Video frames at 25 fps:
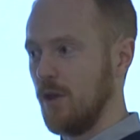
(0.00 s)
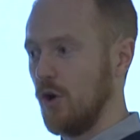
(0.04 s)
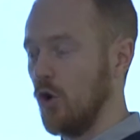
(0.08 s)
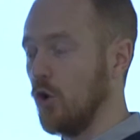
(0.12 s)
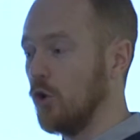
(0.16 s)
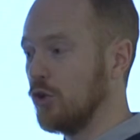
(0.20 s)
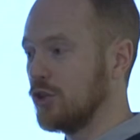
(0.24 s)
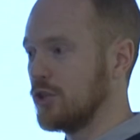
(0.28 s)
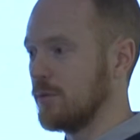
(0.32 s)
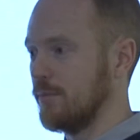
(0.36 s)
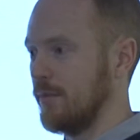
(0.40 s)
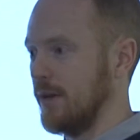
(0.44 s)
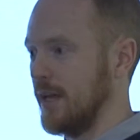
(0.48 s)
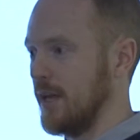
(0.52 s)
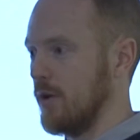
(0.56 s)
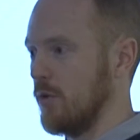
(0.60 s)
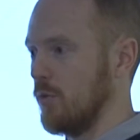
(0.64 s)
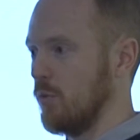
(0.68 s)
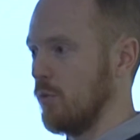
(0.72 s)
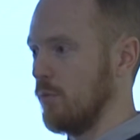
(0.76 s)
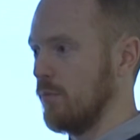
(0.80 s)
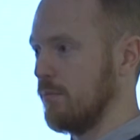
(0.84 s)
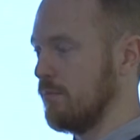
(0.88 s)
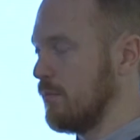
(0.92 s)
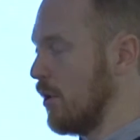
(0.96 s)
Ultimately,
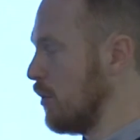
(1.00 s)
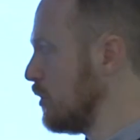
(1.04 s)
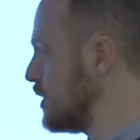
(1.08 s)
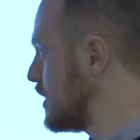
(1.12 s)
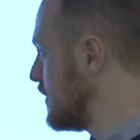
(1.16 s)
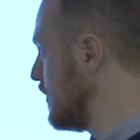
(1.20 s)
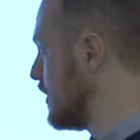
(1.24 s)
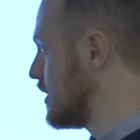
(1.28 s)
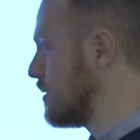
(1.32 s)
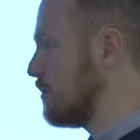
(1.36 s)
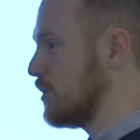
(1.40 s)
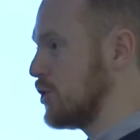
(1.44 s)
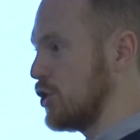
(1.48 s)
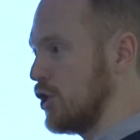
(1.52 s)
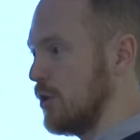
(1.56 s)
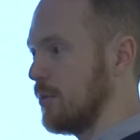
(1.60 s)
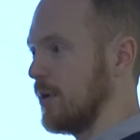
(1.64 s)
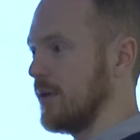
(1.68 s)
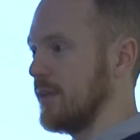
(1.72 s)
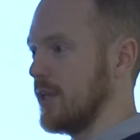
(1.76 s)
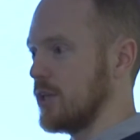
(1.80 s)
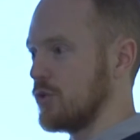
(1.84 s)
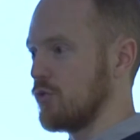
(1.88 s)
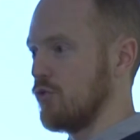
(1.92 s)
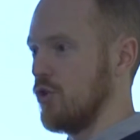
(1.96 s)
most of us, I'm
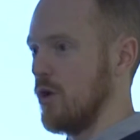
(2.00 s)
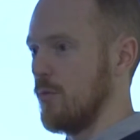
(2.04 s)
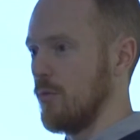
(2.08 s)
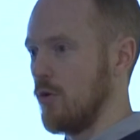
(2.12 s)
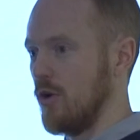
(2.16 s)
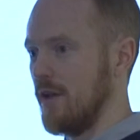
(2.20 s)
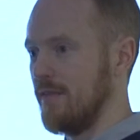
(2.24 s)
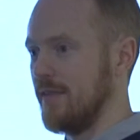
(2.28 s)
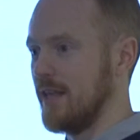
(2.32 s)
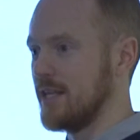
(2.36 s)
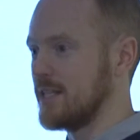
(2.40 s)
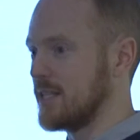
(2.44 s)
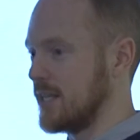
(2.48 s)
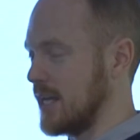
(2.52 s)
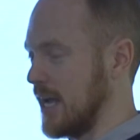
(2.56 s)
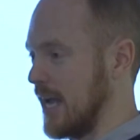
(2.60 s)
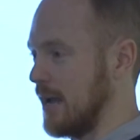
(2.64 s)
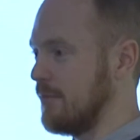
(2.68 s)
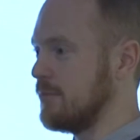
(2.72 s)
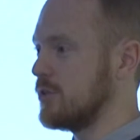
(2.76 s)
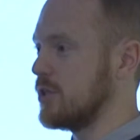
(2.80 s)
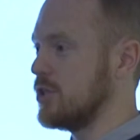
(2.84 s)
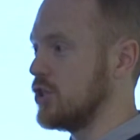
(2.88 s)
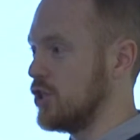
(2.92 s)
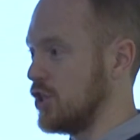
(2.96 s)
assuming in this room, are in this
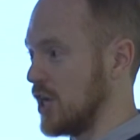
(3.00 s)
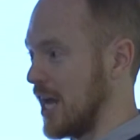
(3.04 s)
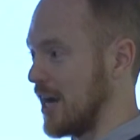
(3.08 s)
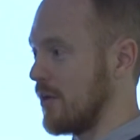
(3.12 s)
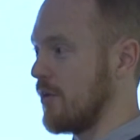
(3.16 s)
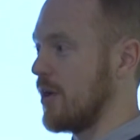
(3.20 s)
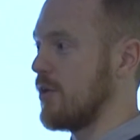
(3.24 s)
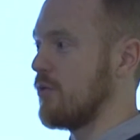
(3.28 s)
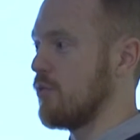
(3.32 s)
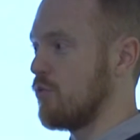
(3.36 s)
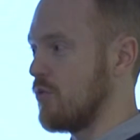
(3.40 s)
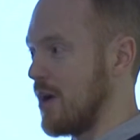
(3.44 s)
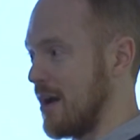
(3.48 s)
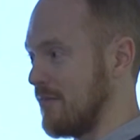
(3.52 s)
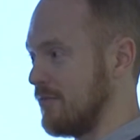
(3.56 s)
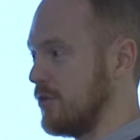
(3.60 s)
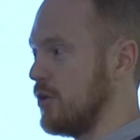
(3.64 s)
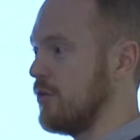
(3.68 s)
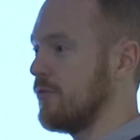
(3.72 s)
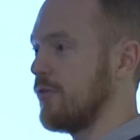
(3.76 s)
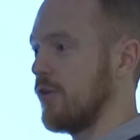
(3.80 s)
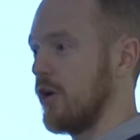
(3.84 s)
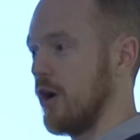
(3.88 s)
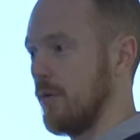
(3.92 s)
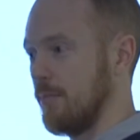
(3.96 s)
game to generate
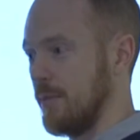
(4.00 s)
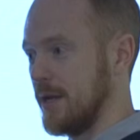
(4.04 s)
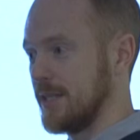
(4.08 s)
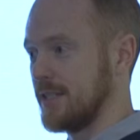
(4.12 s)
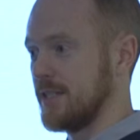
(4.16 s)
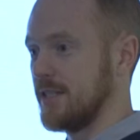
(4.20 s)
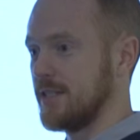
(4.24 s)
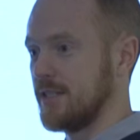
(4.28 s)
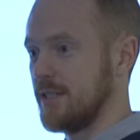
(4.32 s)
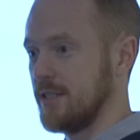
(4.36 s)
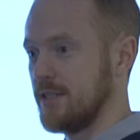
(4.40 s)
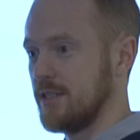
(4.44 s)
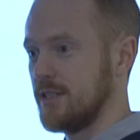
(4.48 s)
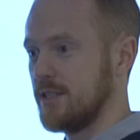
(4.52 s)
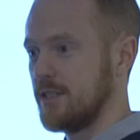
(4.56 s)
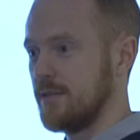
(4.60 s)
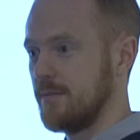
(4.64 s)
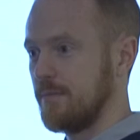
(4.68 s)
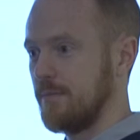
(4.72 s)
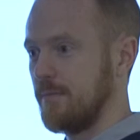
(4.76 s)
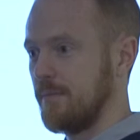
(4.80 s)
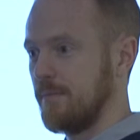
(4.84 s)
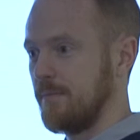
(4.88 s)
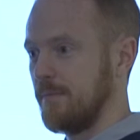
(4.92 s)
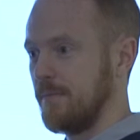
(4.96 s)
revenue for our businesses.